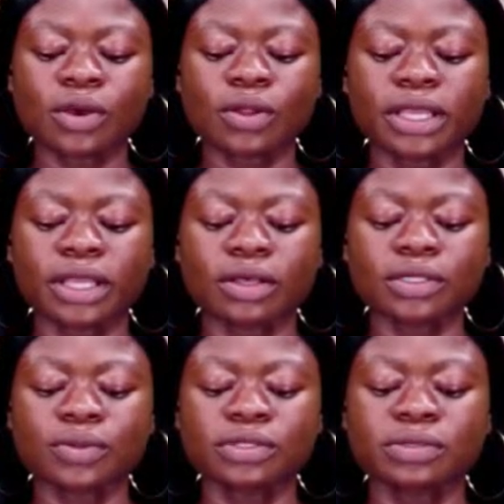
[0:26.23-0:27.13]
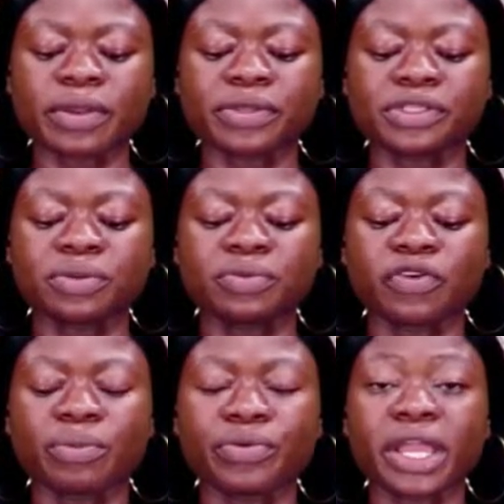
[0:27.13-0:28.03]
Not all Lagos schools may resume
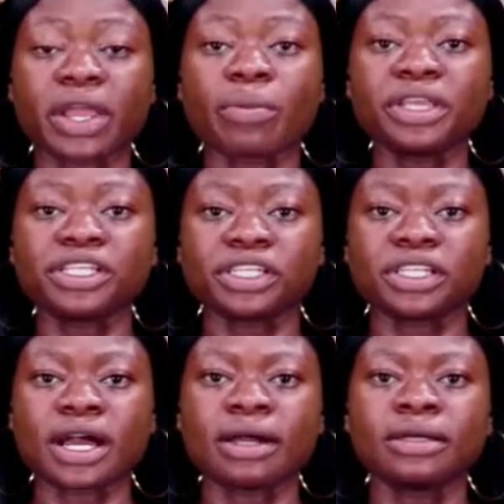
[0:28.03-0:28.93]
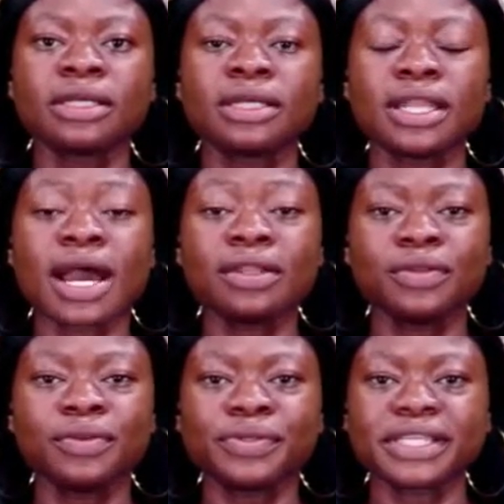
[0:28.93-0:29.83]
from break, Commissioner. Now
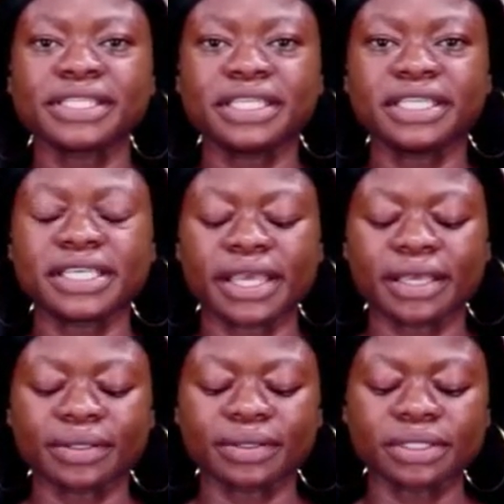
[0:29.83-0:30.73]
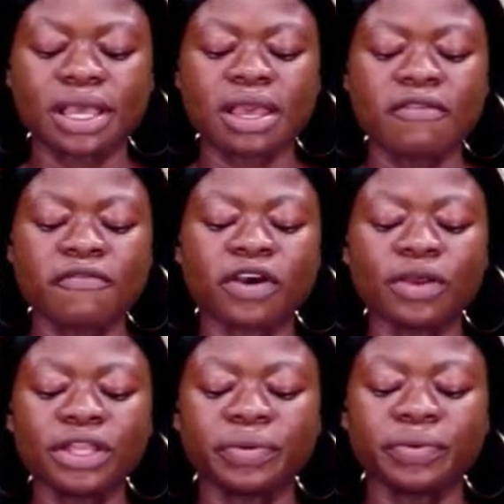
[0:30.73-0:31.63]
the news in details.
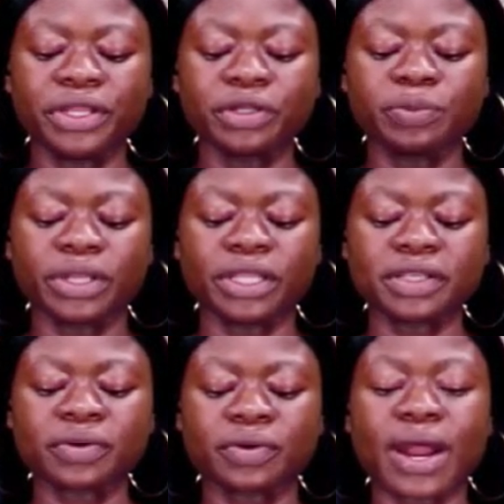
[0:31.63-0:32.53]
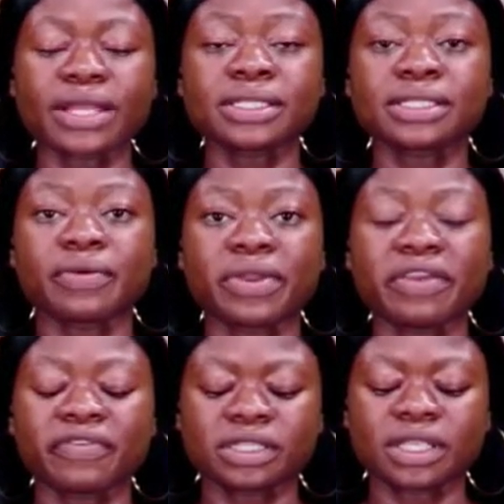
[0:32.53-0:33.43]
Following the renewed political crisis in
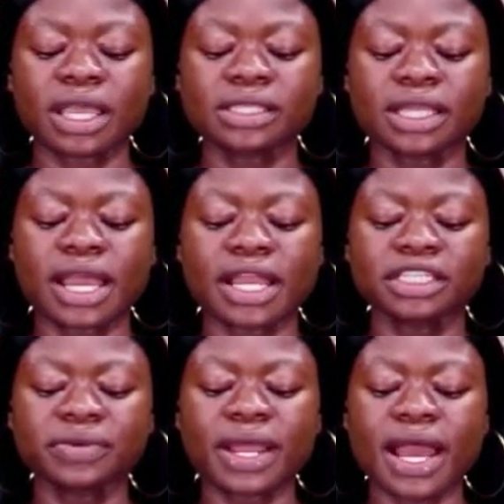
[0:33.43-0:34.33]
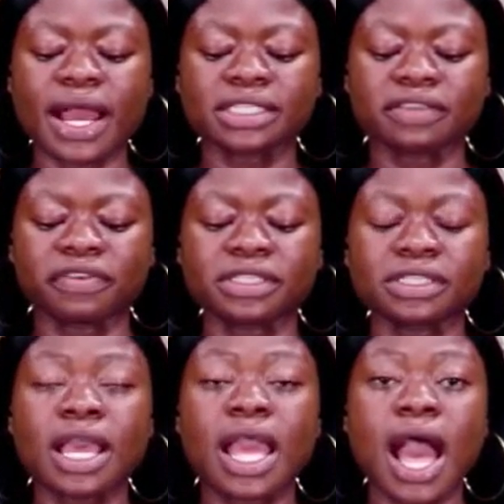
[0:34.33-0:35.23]
Rivers State, a Nigerian
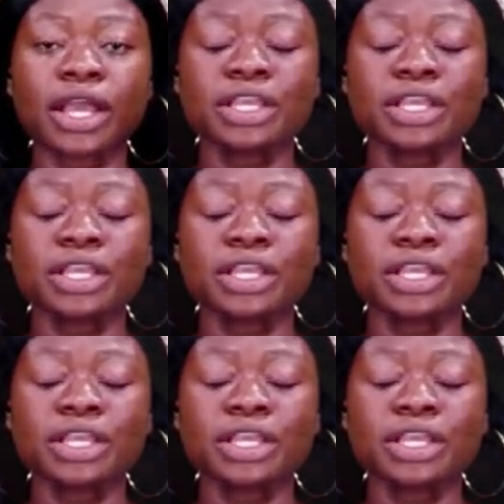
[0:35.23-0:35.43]
activist,